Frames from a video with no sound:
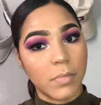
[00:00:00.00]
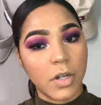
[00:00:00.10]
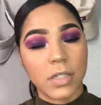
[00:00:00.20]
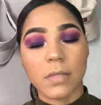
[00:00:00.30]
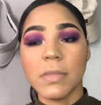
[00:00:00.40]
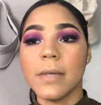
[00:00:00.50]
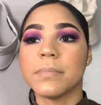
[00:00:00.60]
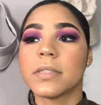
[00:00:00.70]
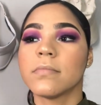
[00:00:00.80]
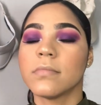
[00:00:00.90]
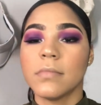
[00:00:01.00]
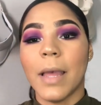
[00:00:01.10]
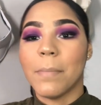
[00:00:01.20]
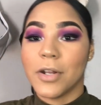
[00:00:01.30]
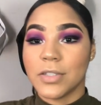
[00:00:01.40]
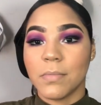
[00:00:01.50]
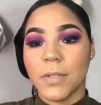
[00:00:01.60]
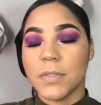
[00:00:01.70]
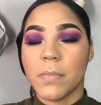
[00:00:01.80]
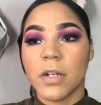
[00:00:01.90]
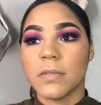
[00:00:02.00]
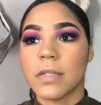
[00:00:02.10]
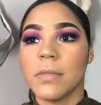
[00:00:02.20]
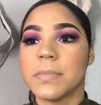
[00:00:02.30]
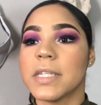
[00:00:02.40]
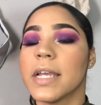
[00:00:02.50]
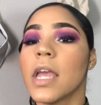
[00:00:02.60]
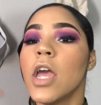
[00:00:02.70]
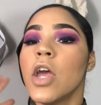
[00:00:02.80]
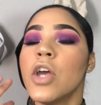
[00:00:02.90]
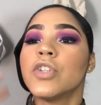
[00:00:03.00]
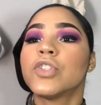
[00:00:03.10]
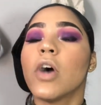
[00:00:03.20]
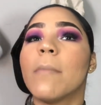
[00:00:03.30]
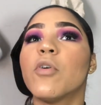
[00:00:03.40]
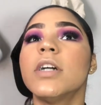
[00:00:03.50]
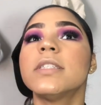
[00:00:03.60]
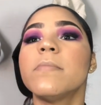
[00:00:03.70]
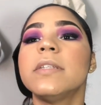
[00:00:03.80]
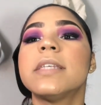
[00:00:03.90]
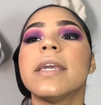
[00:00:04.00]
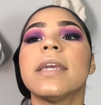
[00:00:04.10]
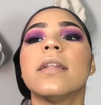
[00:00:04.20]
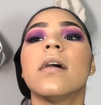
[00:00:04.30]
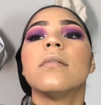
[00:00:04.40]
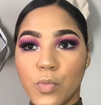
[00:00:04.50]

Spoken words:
put on some lips. Not put on some lips, put on some lipstick. So I'm going to be taking